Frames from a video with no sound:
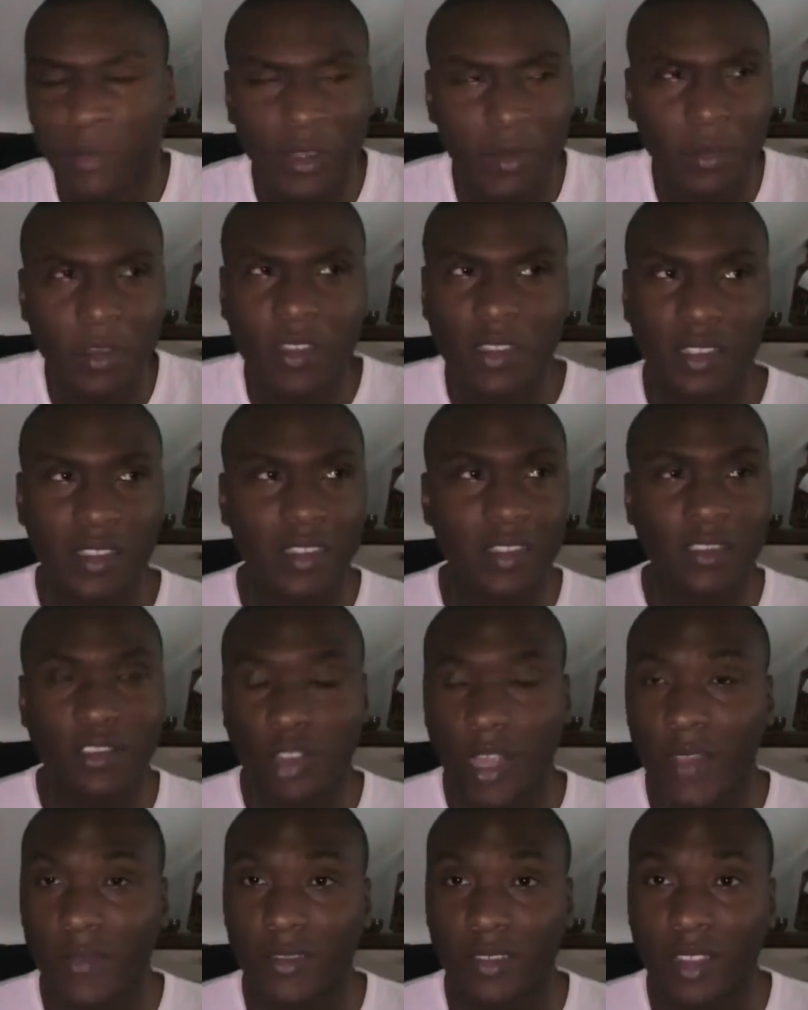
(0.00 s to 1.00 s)
Just because they
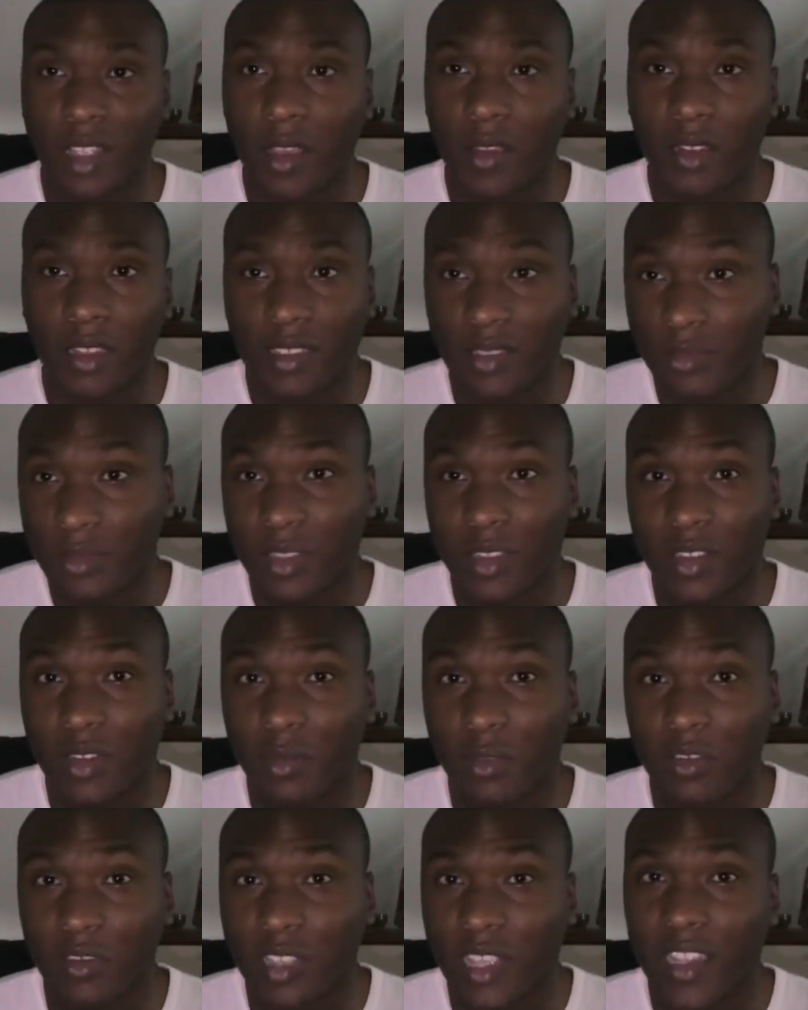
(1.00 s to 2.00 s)
drive slow doesn't mean they're the
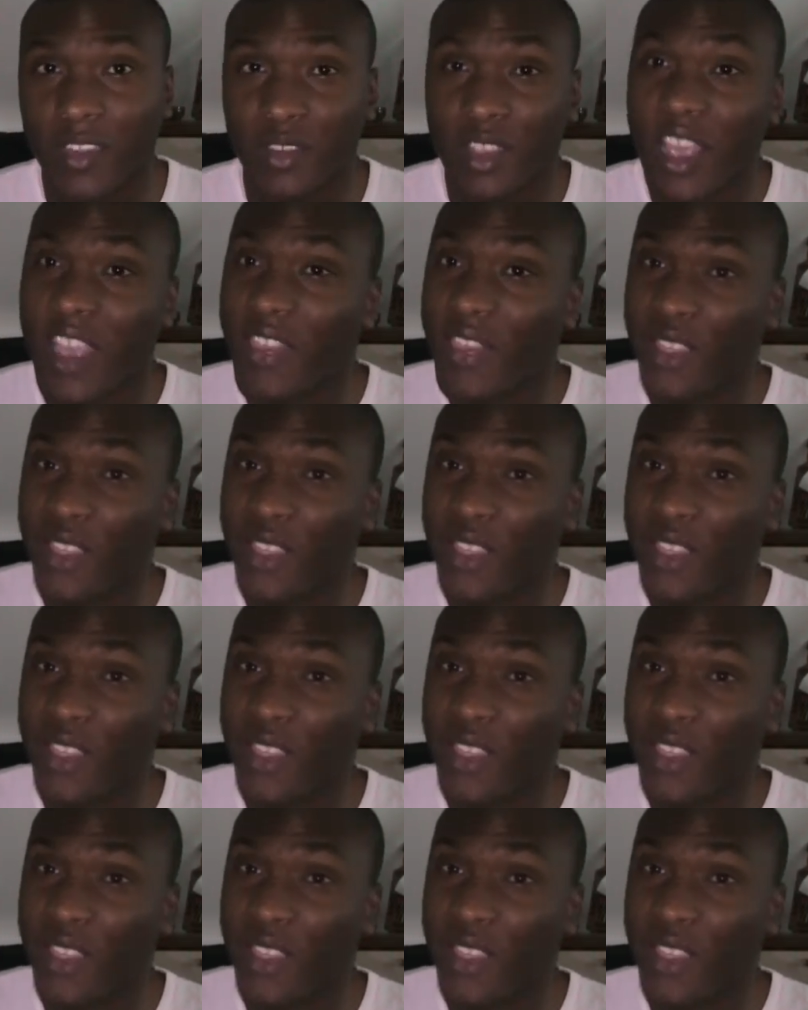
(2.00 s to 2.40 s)
most dangerous.